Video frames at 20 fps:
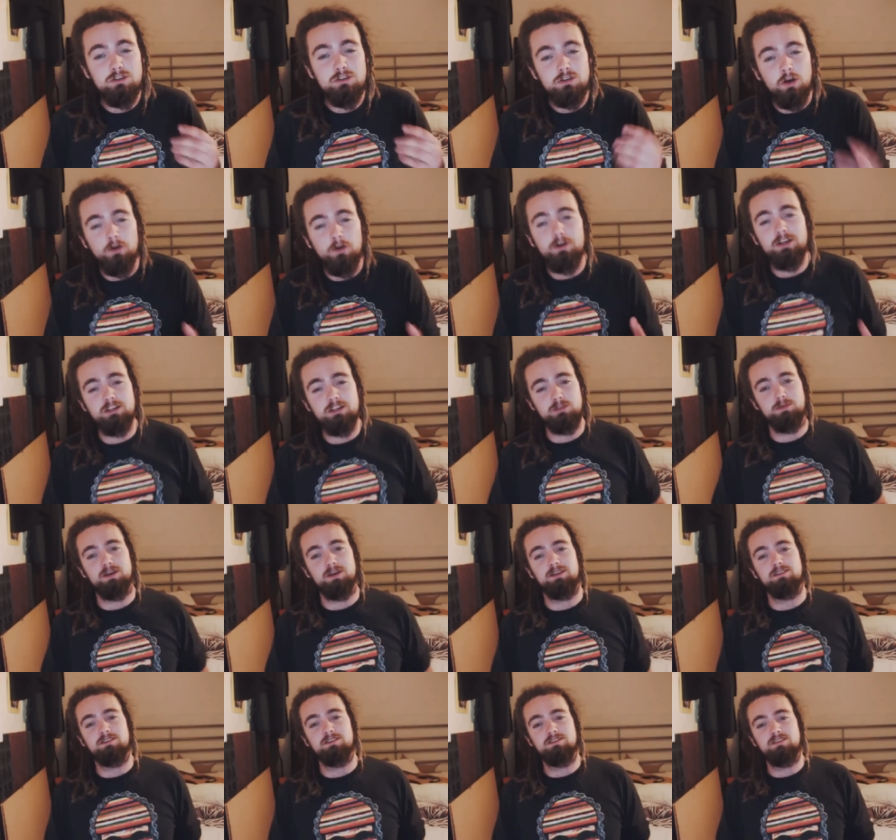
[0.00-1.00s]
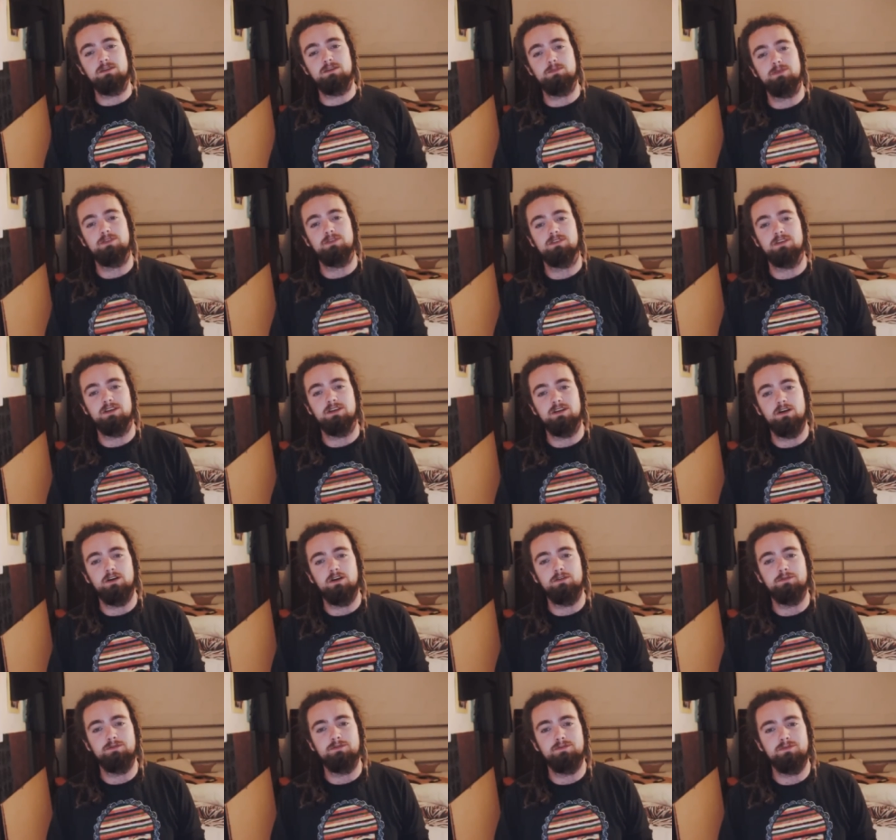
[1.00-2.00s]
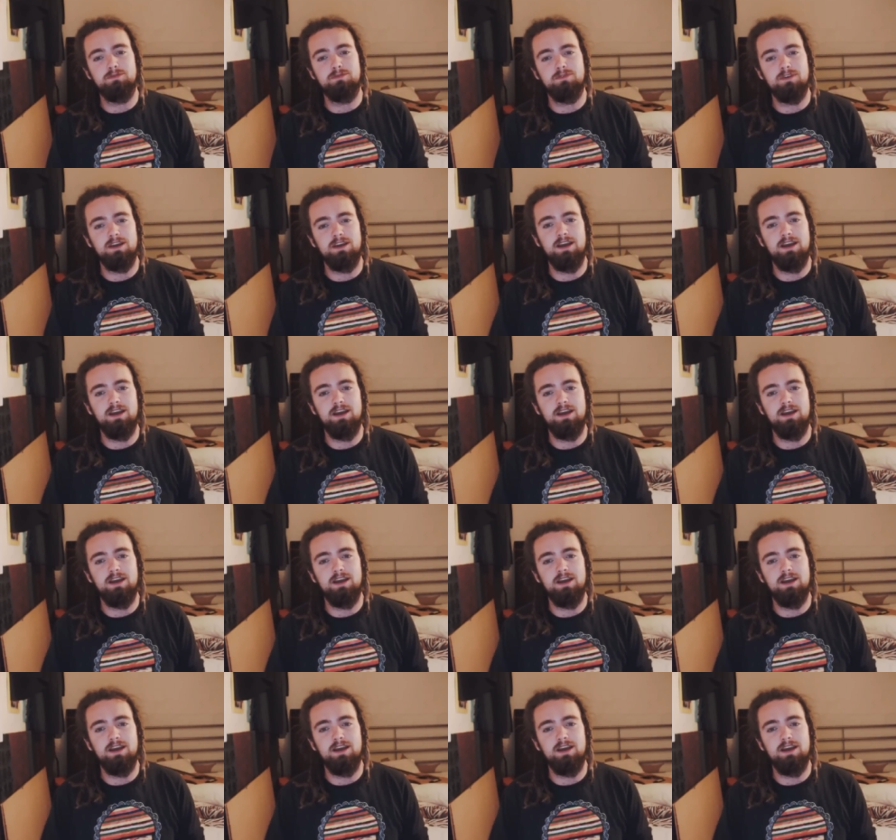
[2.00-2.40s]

Don't expect the sympathy of